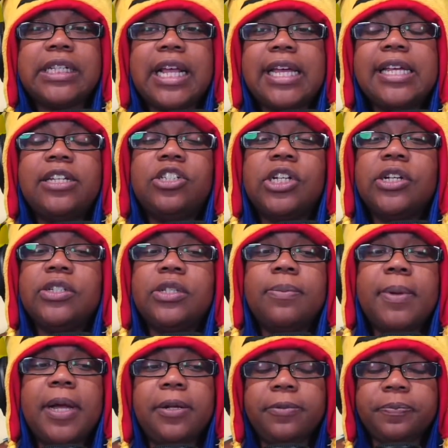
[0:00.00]
that he shares
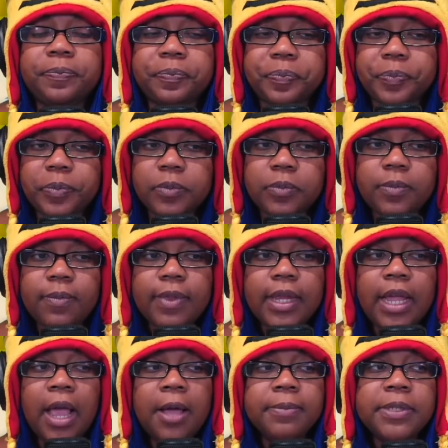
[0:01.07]
about
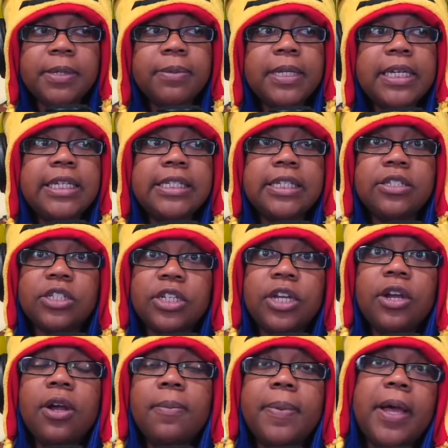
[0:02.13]
um, something he's
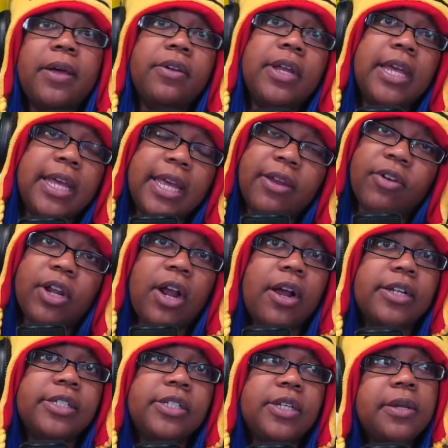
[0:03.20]
insecure about in
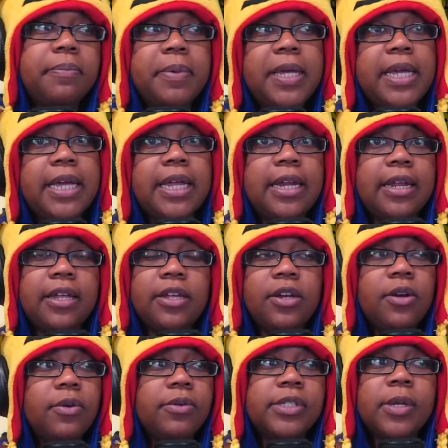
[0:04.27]
regards to being, a, you
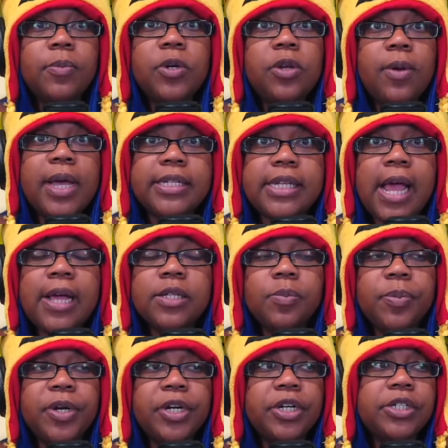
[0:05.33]
know, someone who has
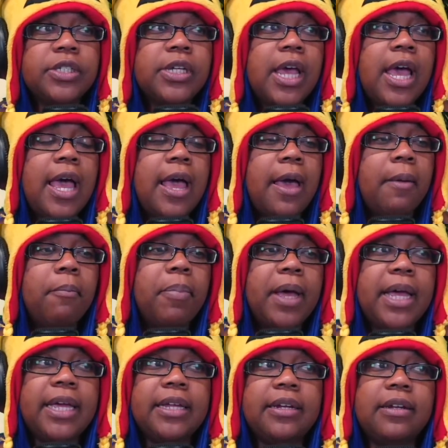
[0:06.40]
Asperger's.
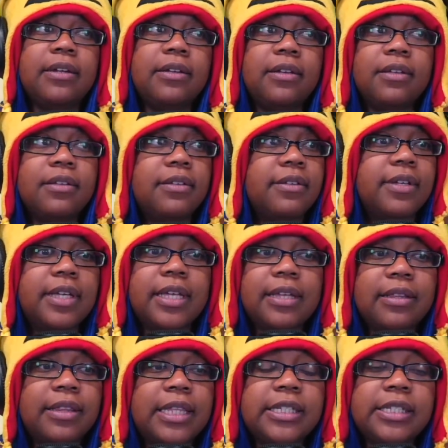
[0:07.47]
But
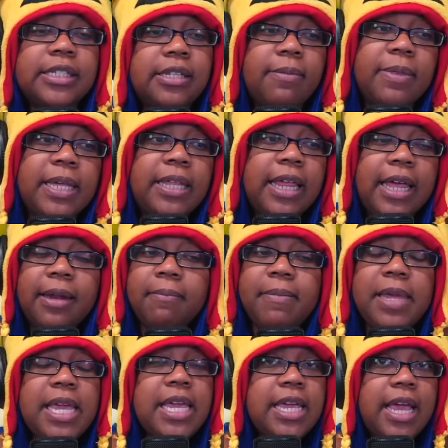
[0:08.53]
this is something that
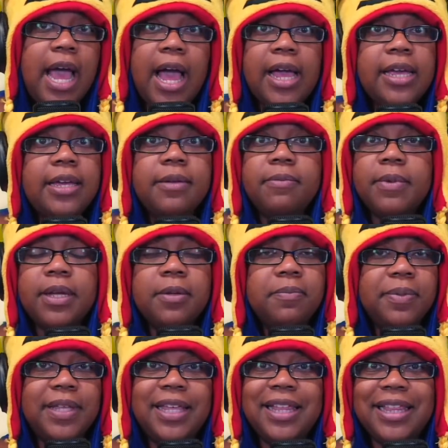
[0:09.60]
me, I am
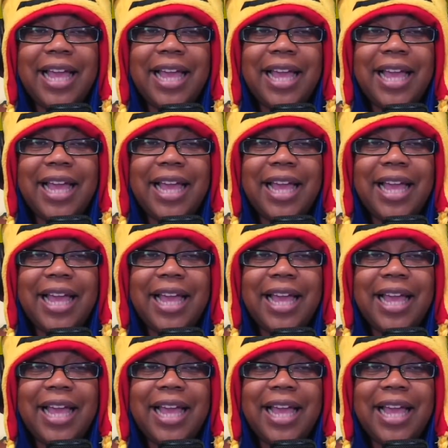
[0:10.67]
completely,